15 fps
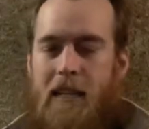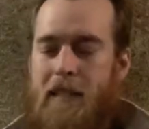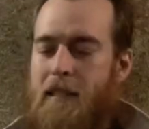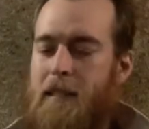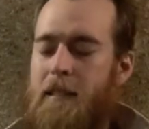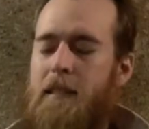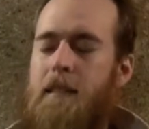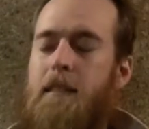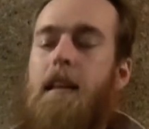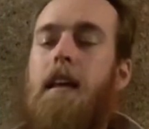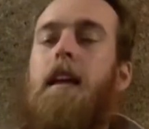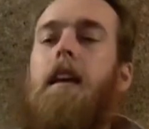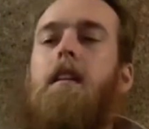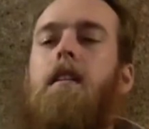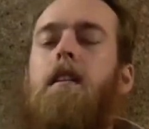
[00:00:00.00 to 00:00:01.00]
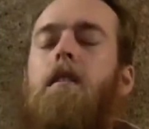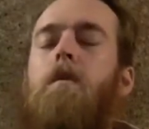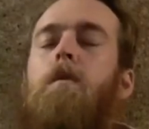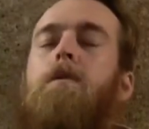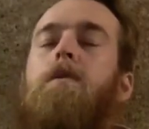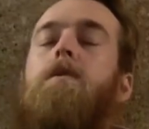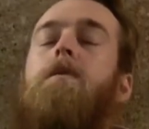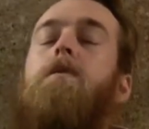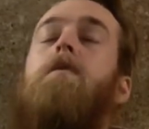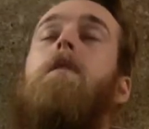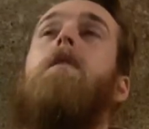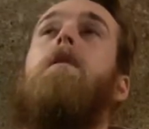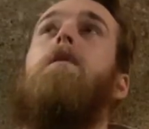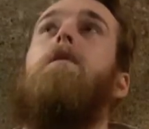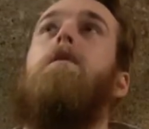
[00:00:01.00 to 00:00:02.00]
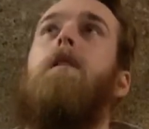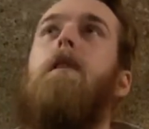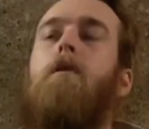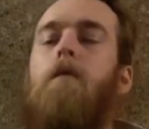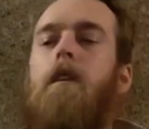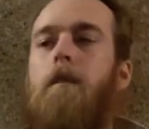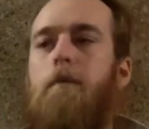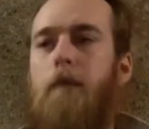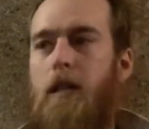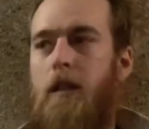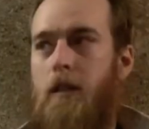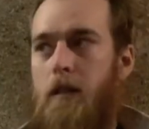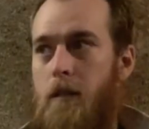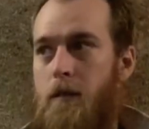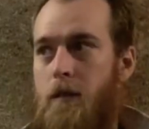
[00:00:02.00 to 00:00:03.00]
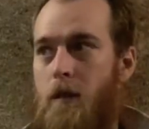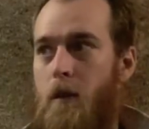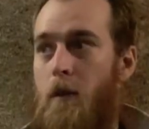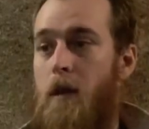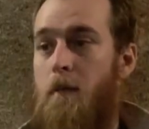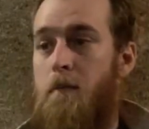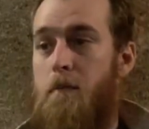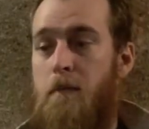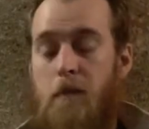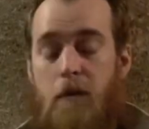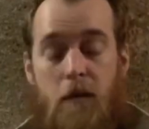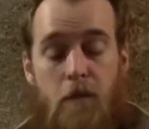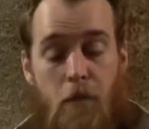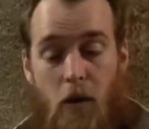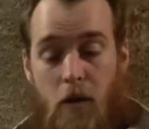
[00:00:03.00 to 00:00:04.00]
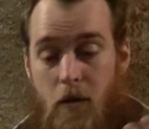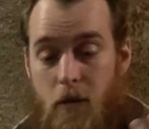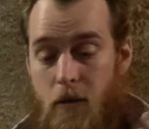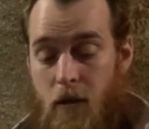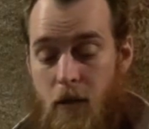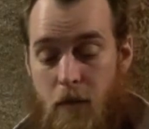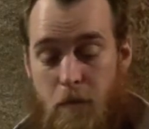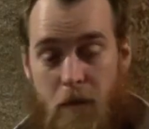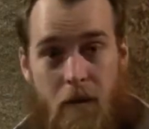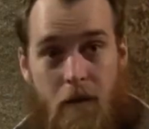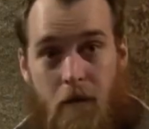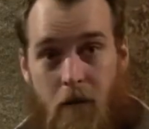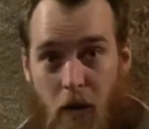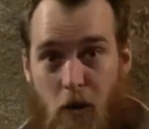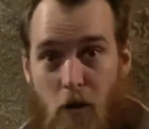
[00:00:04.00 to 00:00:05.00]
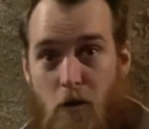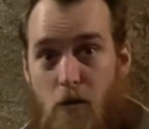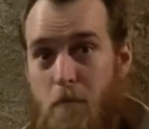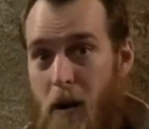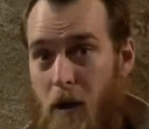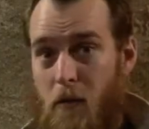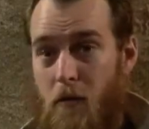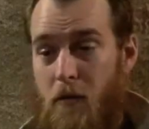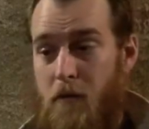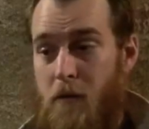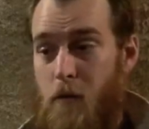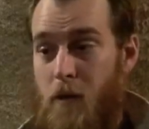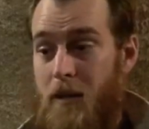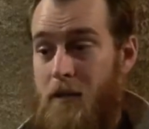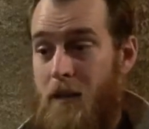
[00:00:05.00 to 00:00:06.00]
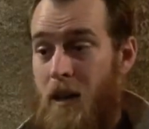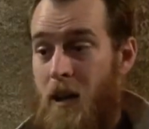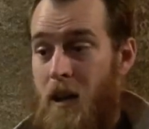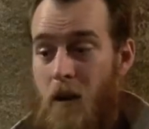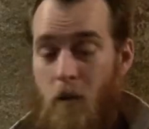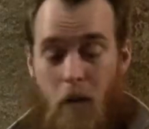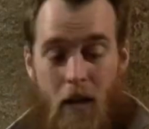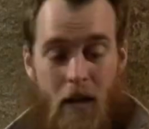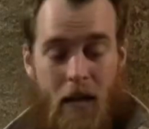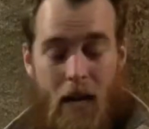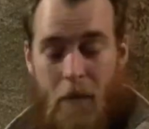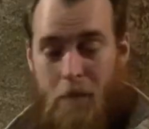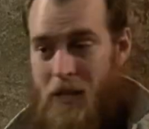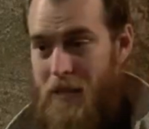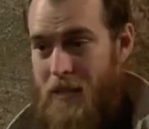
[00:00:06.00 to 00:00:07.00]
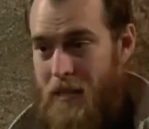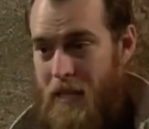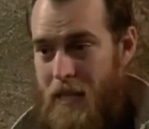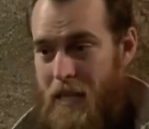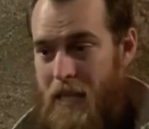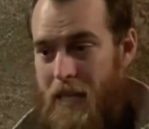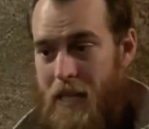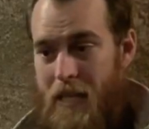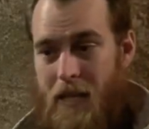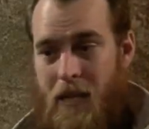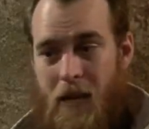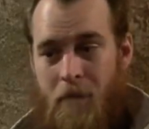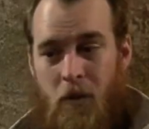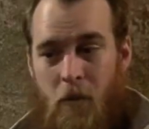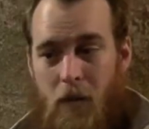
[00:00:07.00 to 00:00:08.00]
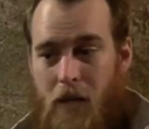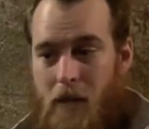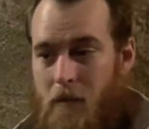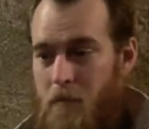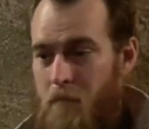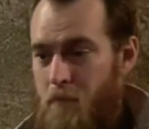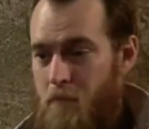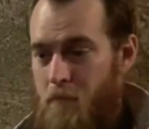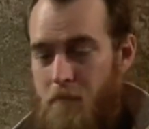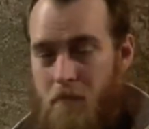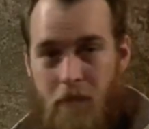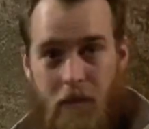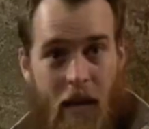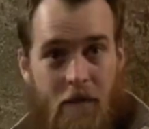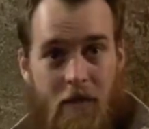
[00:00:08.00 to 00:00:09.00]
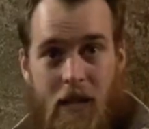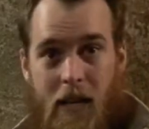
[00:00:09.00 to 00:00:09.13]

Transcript: singing. It was so incredibly good. So we purchased a specific new barrel for it. We kept it aside. We left it